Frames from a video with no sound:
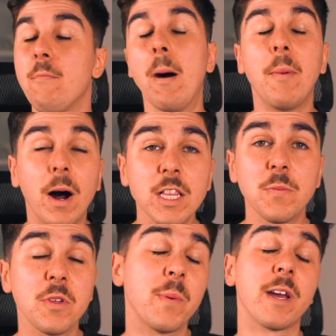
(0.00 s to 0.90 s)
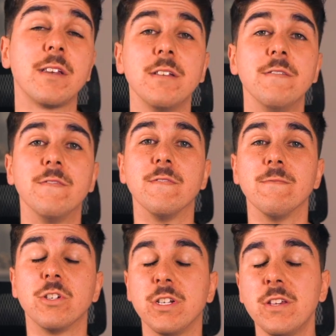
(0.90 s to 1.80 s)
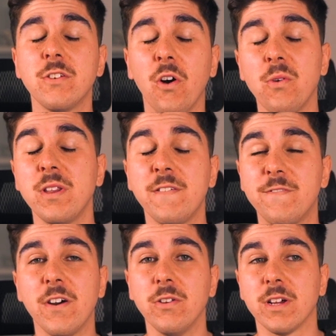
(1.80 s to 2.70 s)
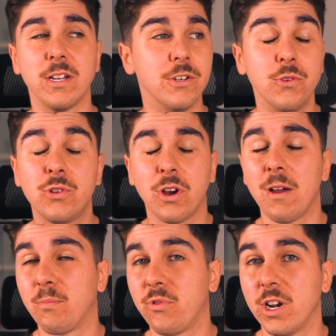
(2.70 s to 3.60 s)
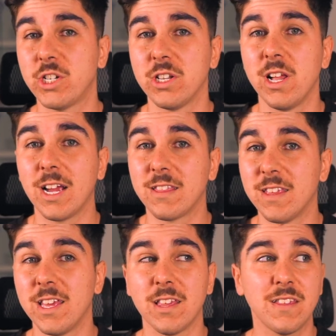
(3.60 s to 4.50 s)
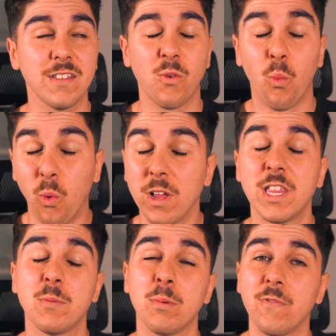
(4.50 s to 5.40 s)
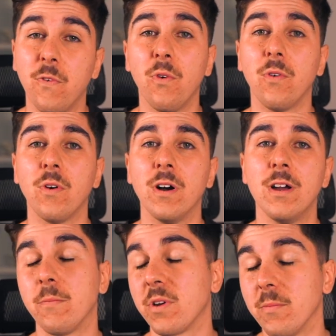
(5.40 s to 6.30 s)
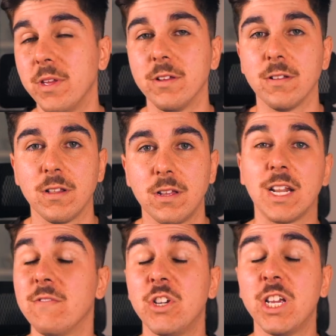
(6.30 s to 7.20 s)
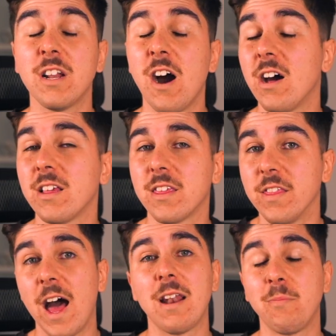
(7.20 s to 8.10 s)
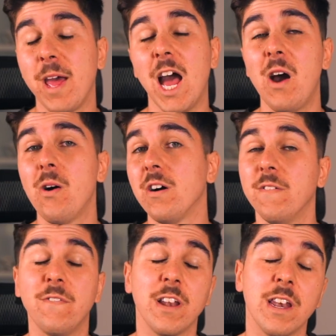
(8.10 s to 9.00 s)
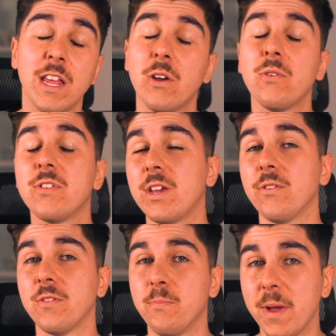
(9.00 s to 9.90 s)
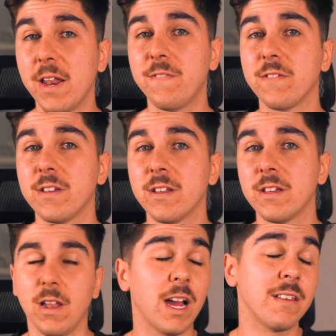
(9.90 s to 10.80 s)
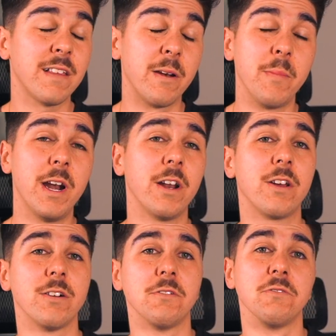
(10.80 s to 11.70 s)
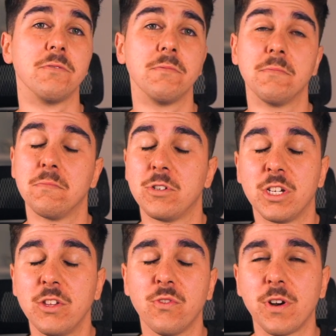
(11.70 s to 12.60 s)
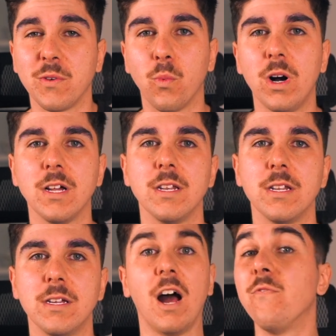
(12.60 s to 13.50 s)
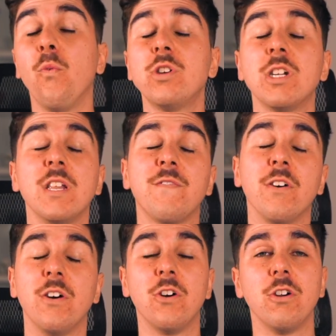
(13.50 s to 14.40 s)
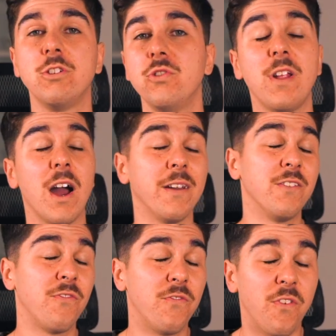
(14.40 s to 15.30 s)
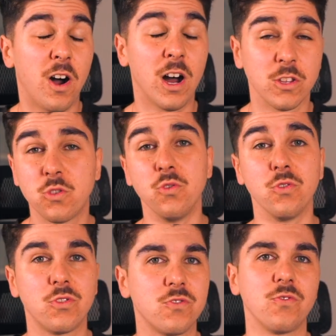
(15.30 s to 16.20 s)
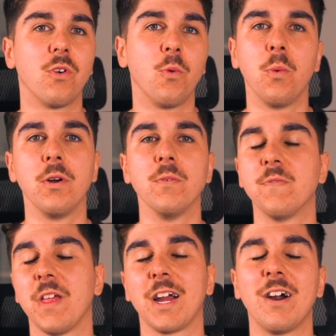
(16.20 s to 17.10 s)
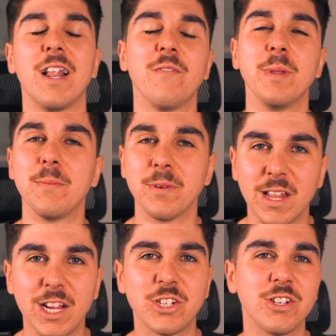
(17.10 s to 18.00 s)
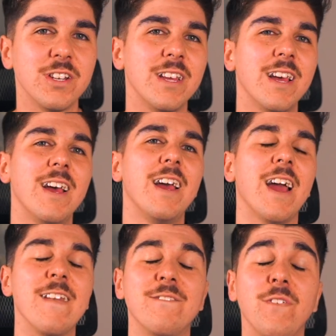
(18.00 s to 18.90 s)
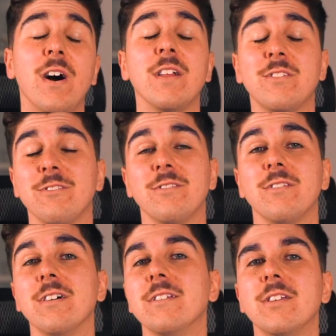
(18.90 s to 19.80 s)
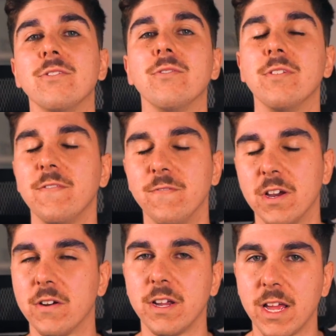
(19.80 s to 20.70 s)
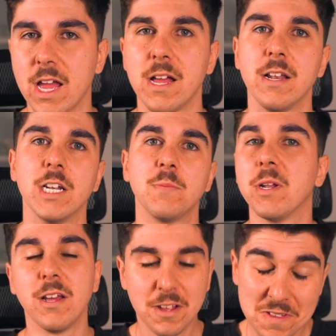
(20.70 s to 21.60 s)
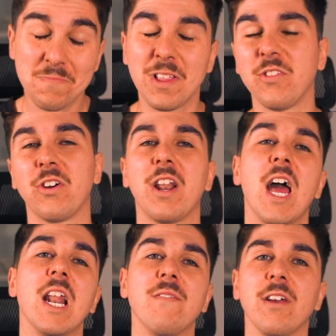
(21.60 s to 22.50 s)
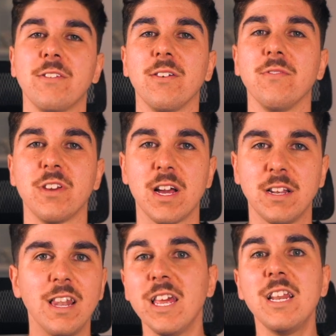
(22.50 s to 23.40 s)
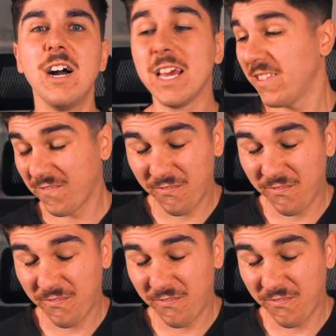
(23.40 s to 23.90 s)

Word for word: From Haman's perspective, she's only felt a new type pressure like this once before from Kamille. And if she can harness that power for Neo Zeon's benefit, like I said a minute ago, she's already won. Unfortunately for her, Judau is far too strong willed for that kind of manipulation and fights her until the very end. But let's not get ahead of ourselves yet. Lena is